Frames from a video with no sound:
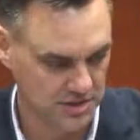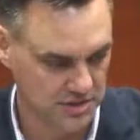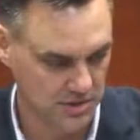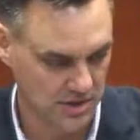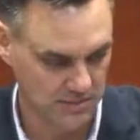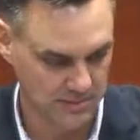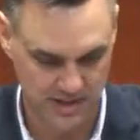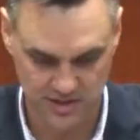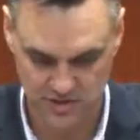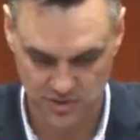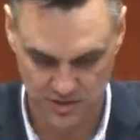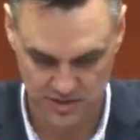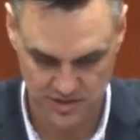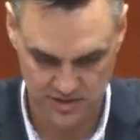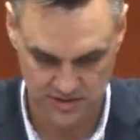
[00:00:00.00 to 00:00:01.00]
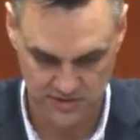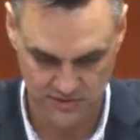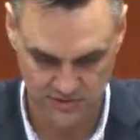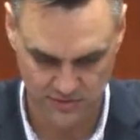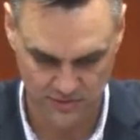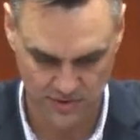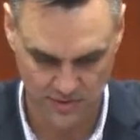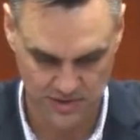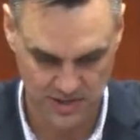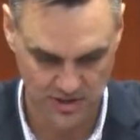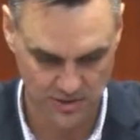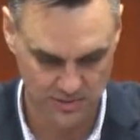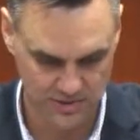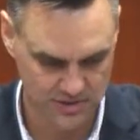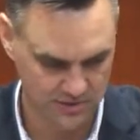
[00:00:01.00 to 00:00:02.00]
just try to manage questions from
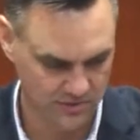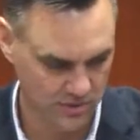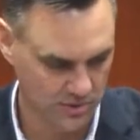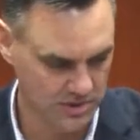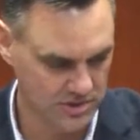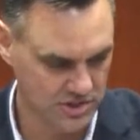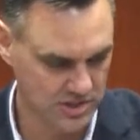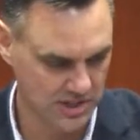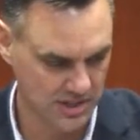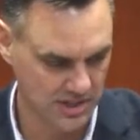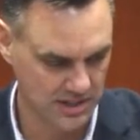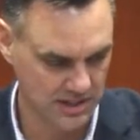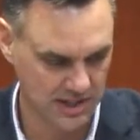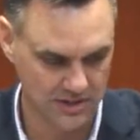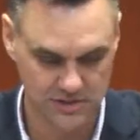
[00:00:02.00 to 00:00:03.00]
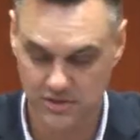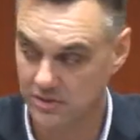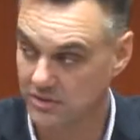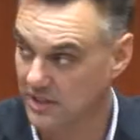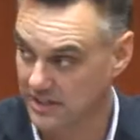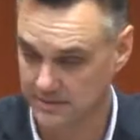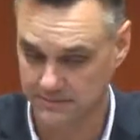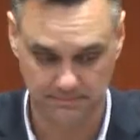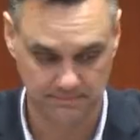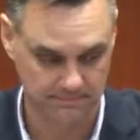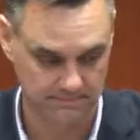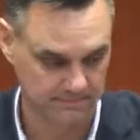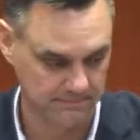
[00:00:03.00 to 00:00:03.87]
here, Mr. LaForge. Councillor Clayton.